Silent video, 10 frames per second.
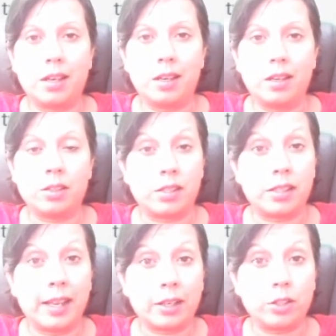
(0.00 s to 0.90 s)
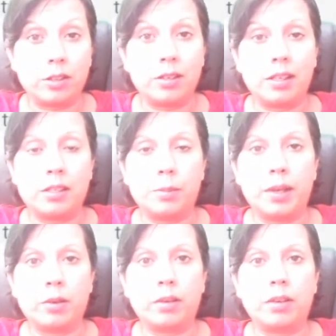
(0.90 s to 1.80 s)
So selection is
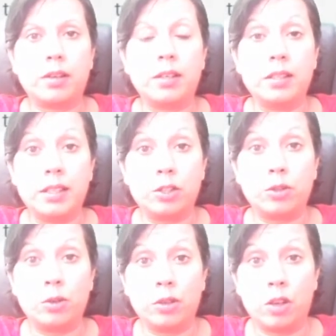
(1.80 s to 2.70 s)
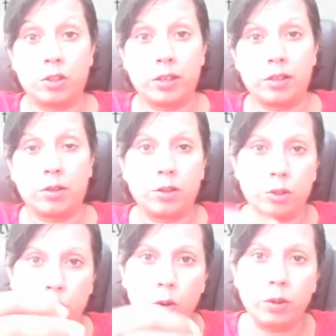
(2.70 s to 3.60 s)
about conditional logic, or
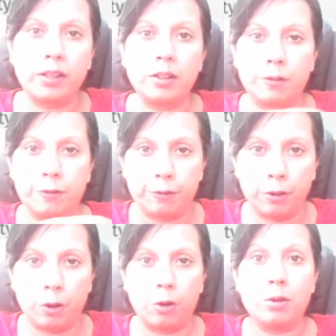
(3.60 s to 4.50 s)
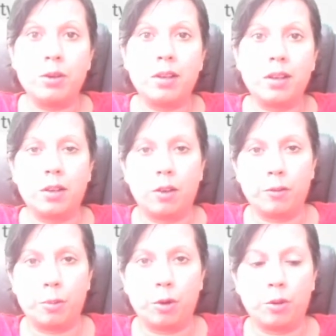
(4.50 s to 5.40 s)
controlling the flow of
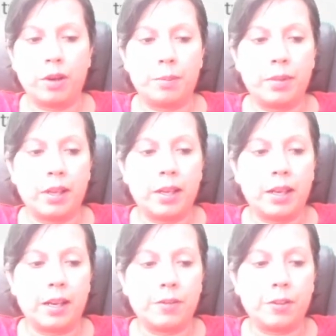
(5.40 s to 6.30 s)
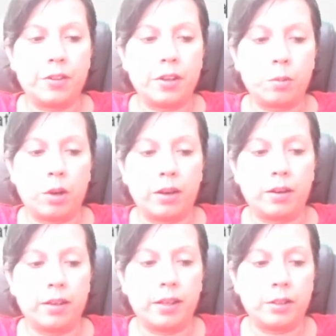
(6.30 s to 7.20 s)
a program. And the third one,
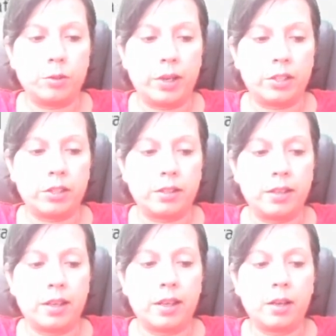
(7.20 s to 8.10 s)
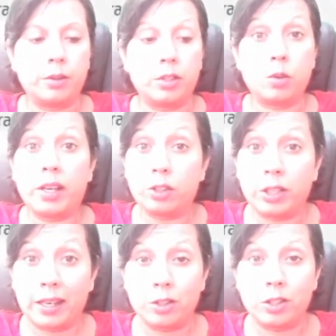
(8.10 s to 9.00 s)
iteration, which is quite
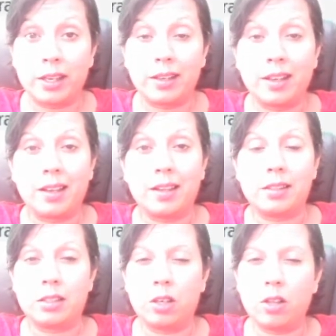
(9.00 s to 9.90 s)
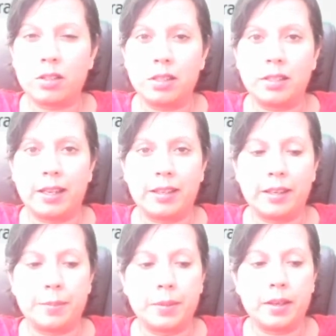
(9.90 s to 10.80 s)
challenging, there's lots to take
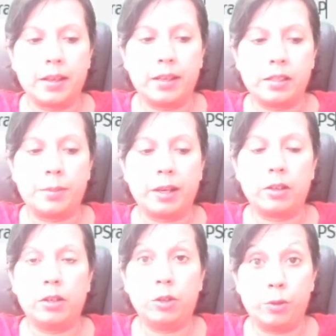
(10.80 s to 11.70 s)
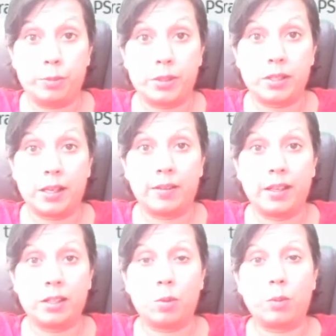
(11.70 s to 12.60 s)
in, is about loops, and
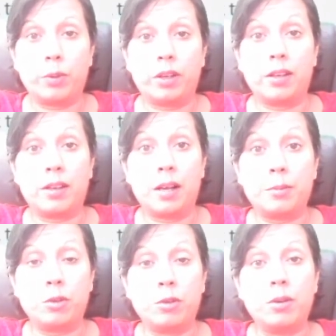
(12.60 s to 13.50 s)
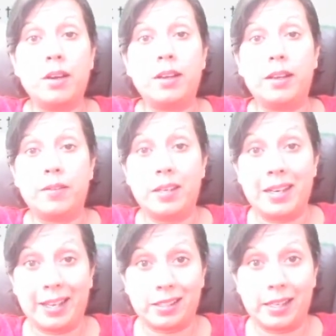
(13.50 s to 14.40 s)
that's what we're going to come to in the
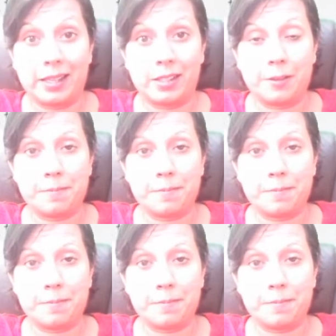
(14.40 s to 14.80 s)
next lesson.